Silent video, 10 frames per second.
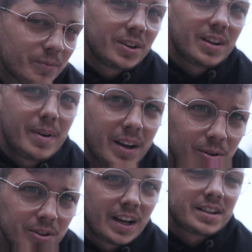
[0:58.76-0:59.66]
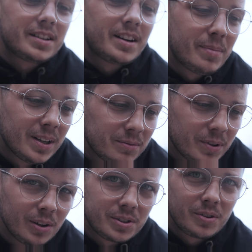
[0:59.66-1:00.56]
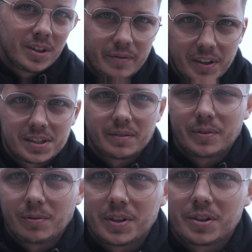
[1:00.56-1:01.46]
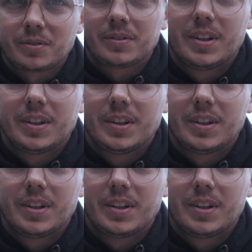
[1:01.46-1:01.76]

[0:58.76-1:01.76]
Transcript: We're gonna make it look nicer, but we're also gonna fix the fuel issue.